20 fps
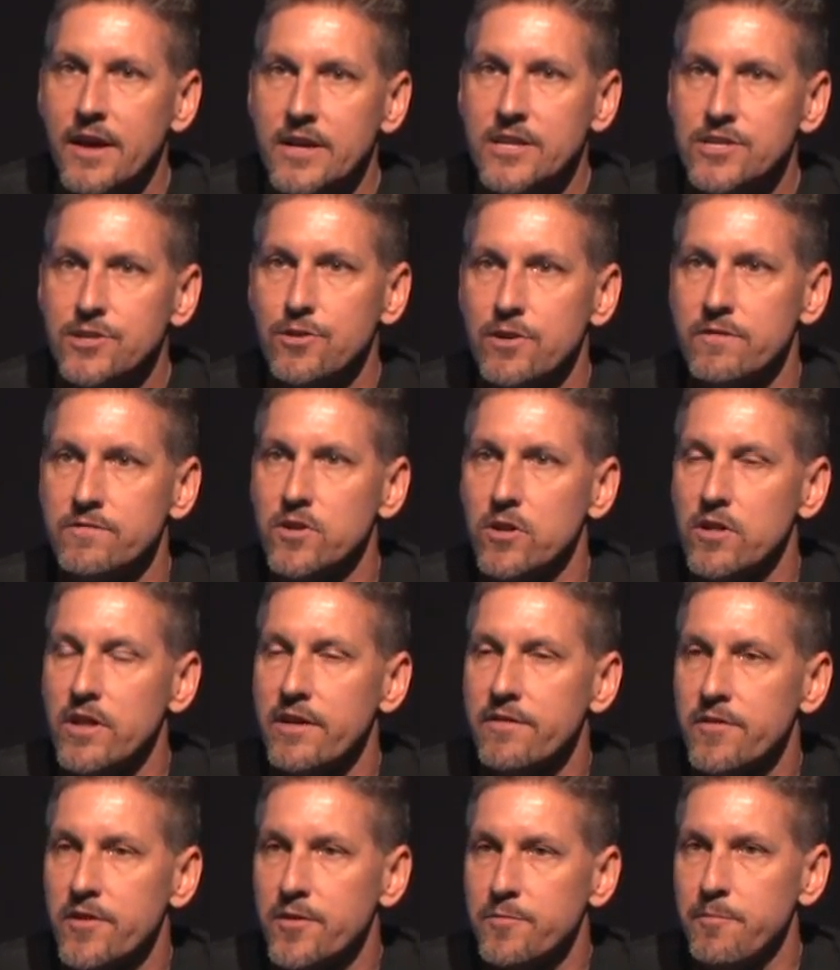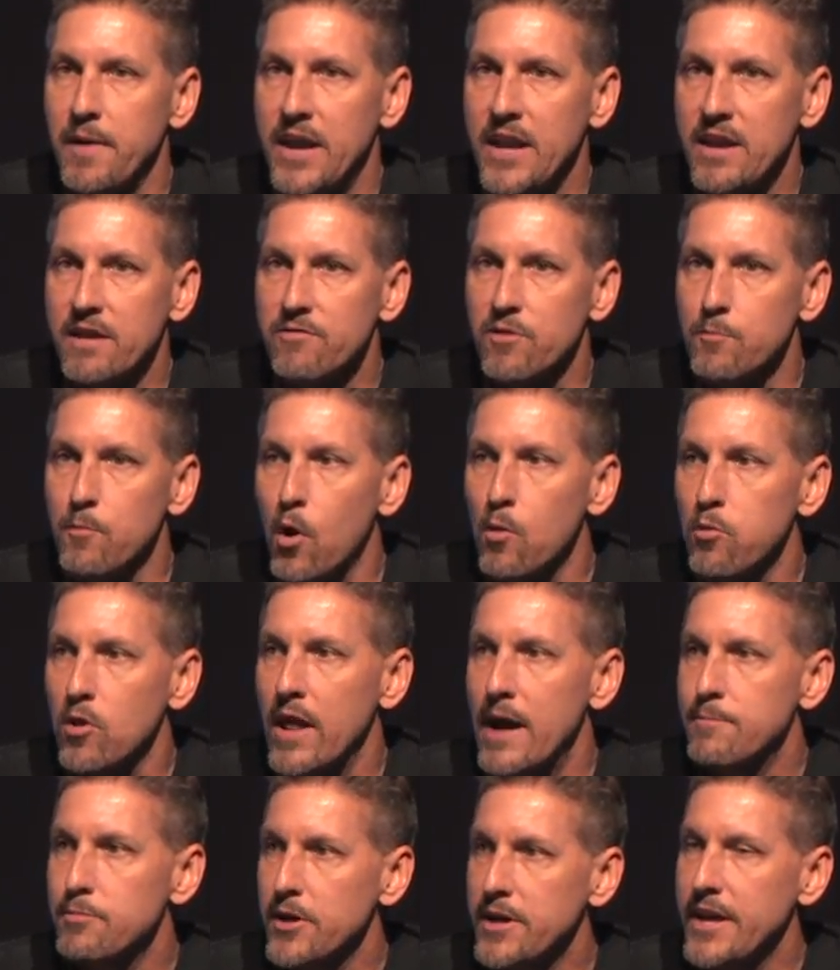to have delivered many of the mobile
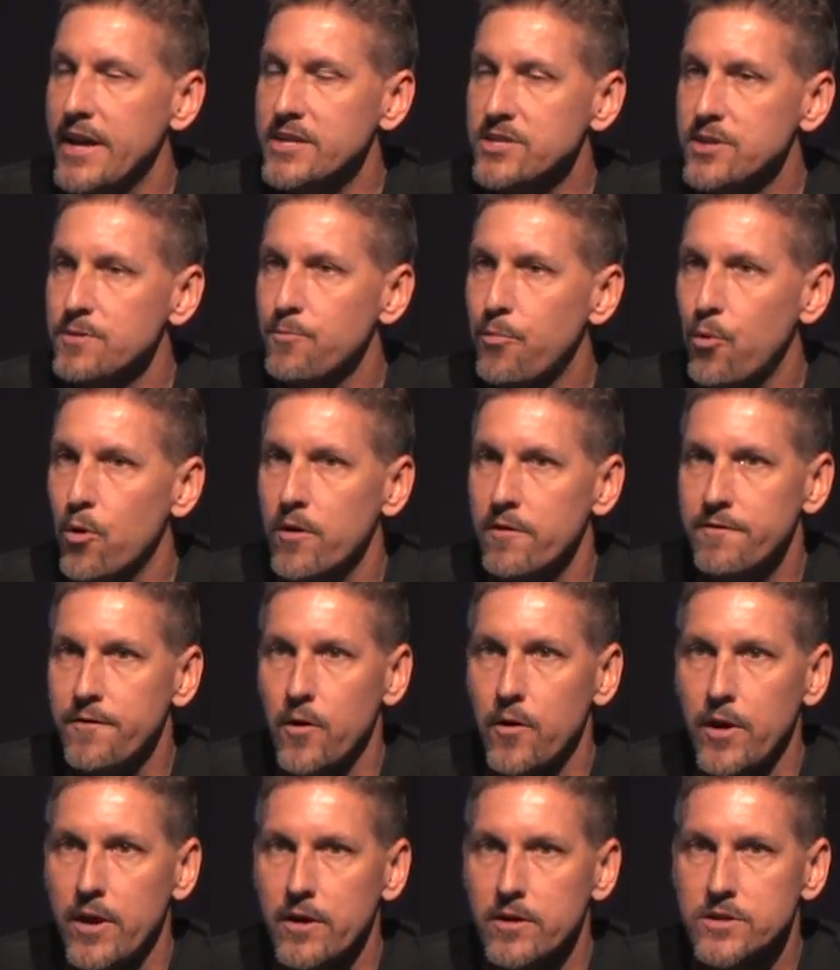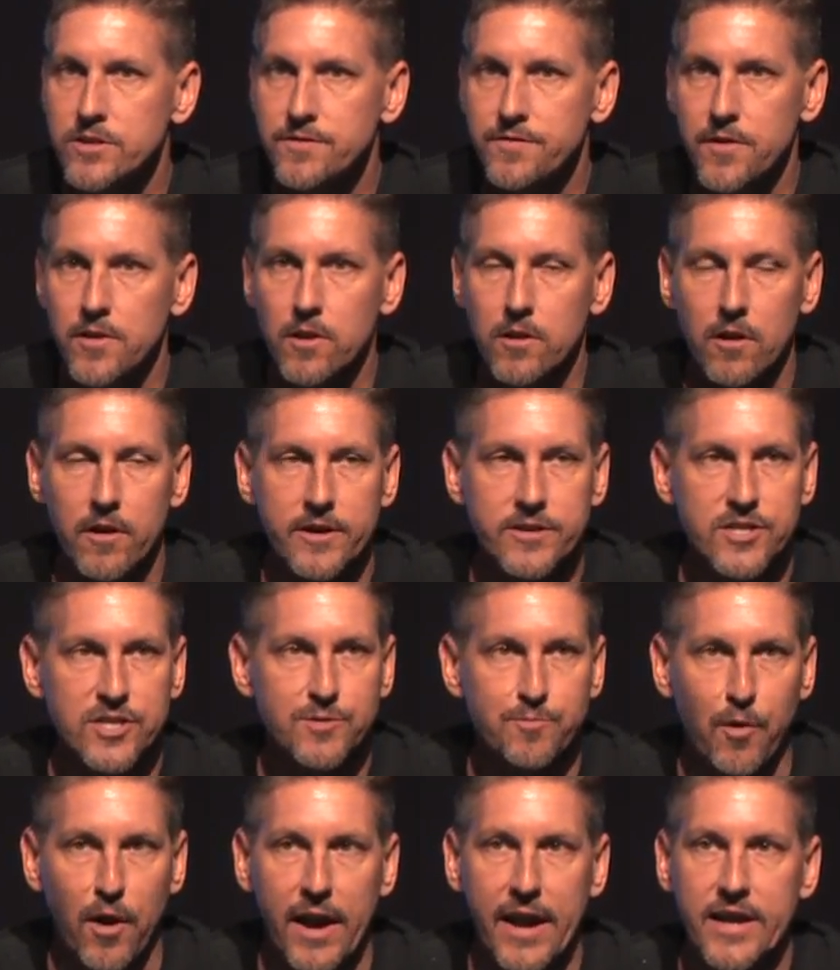application portfolios for the
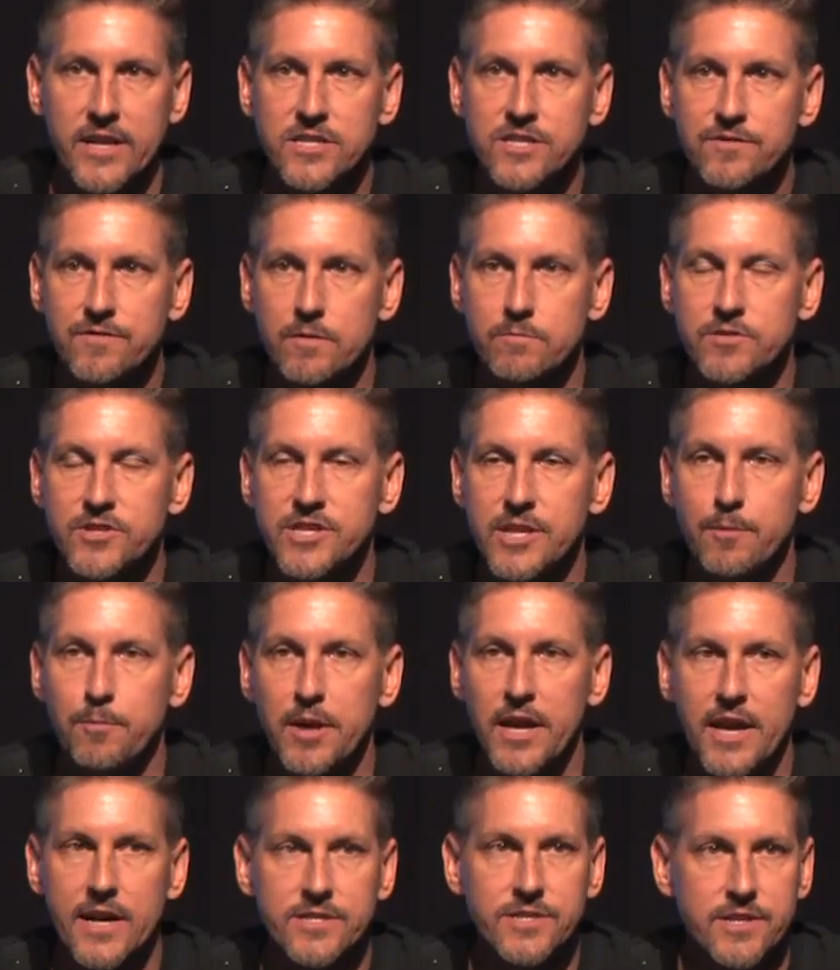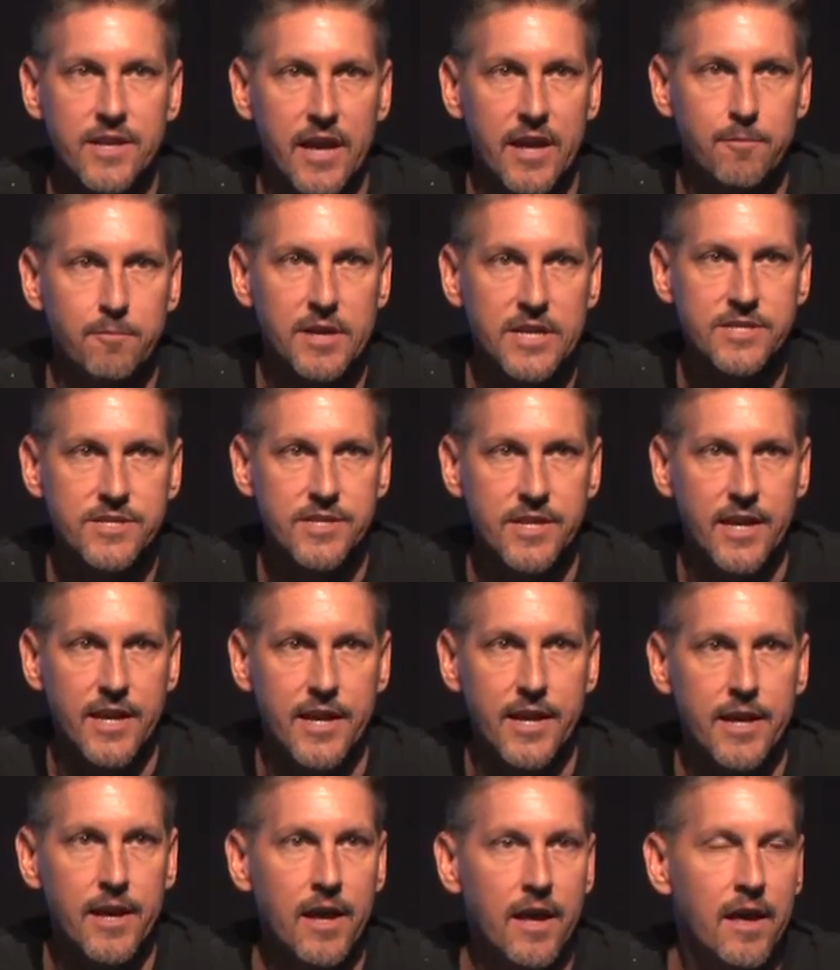largest brands from CBS to
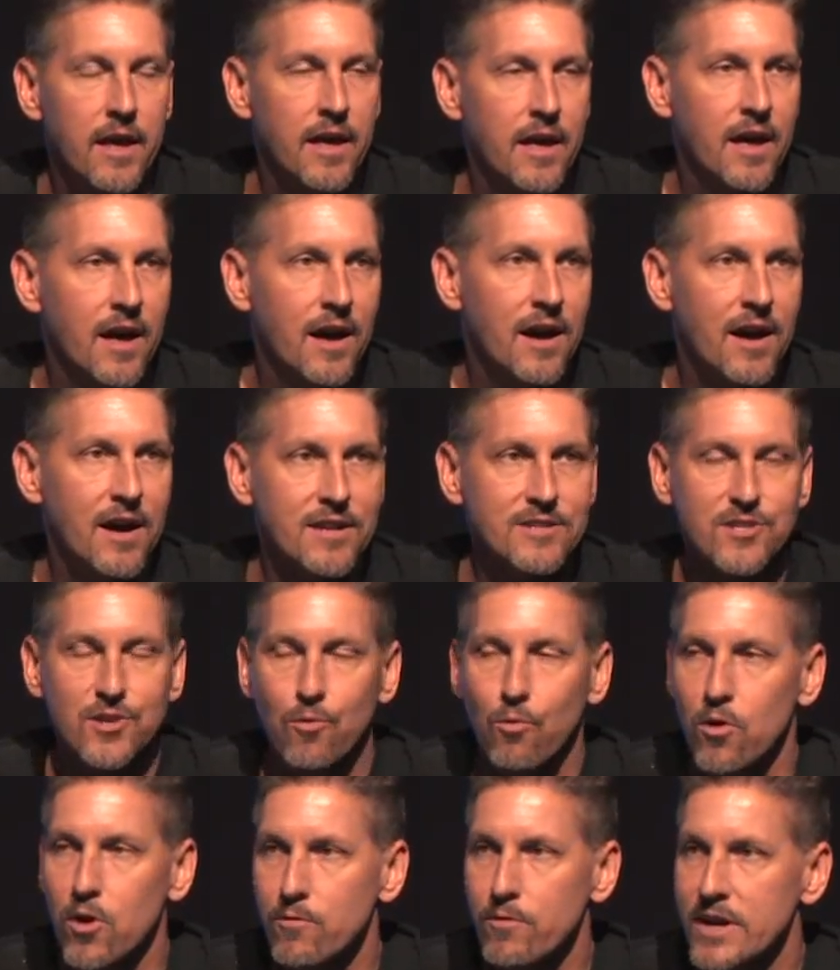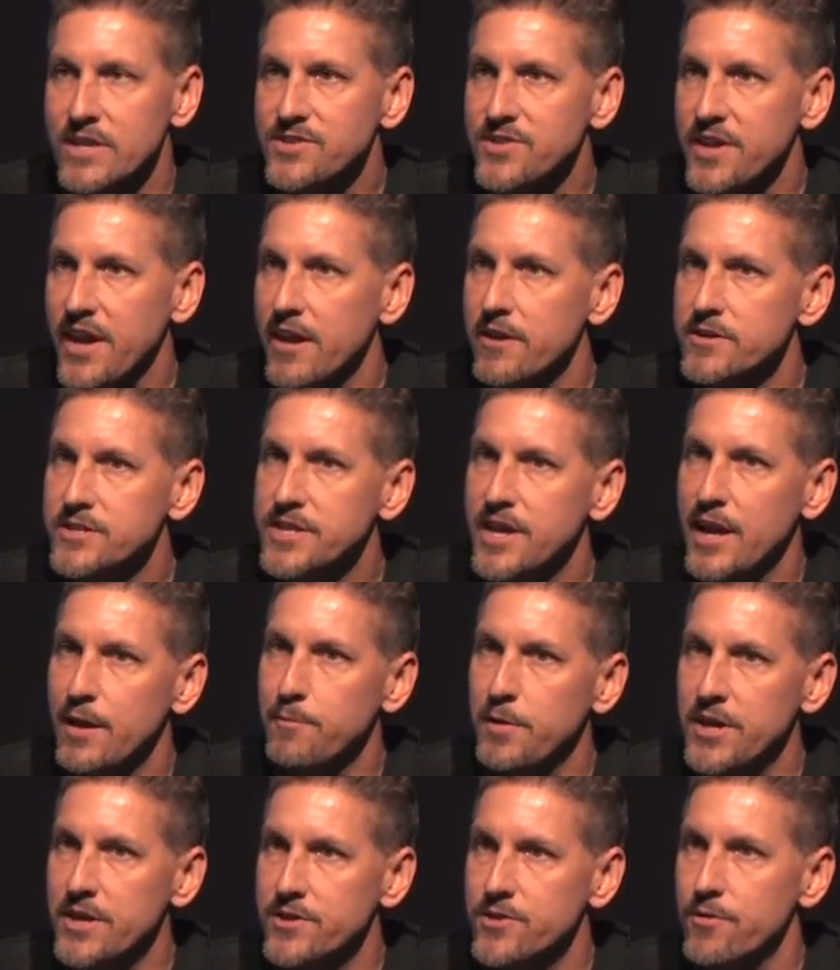NBC to World Wrestling
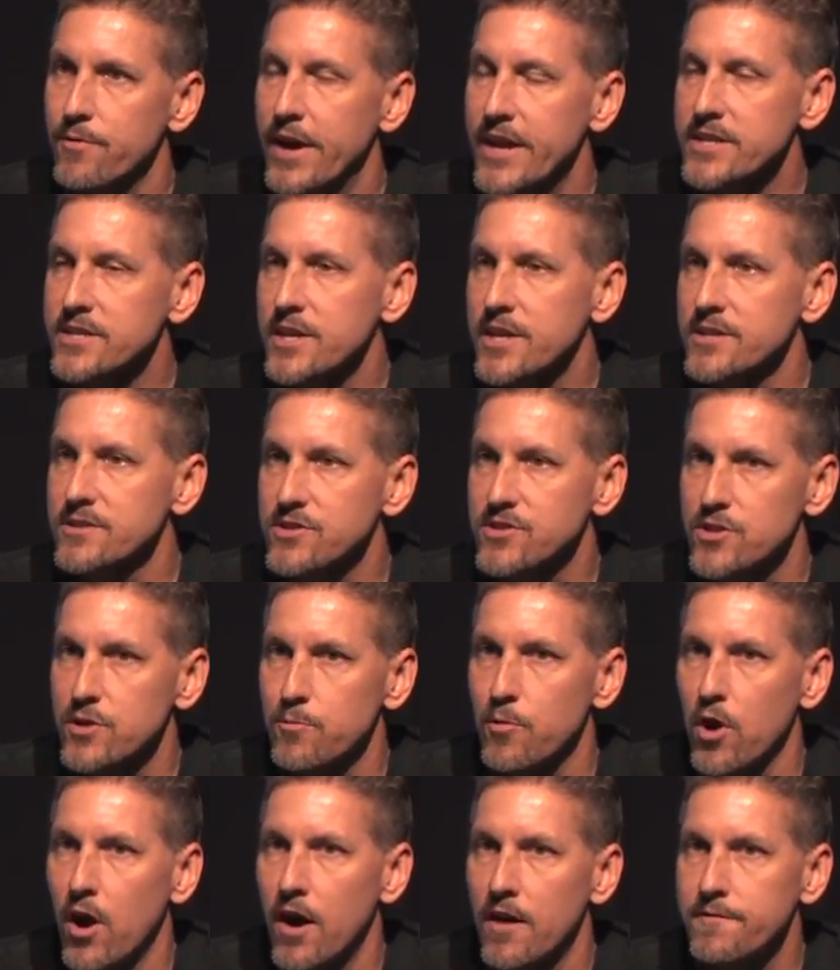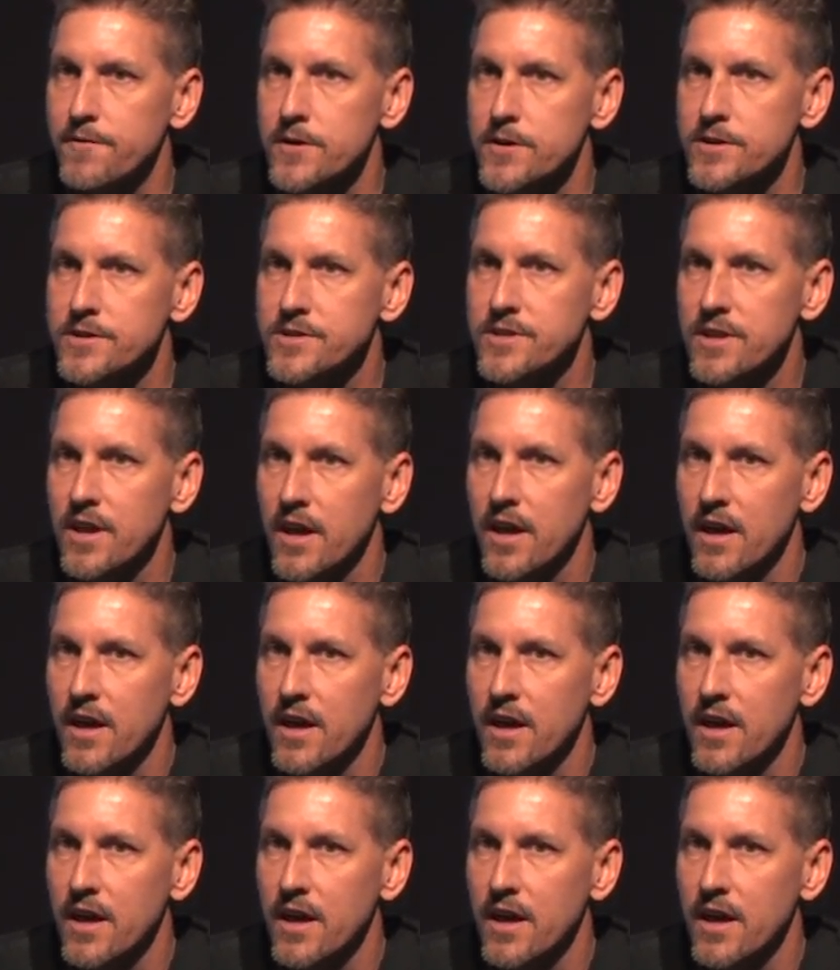Entertainment and direct-to-consumer offers.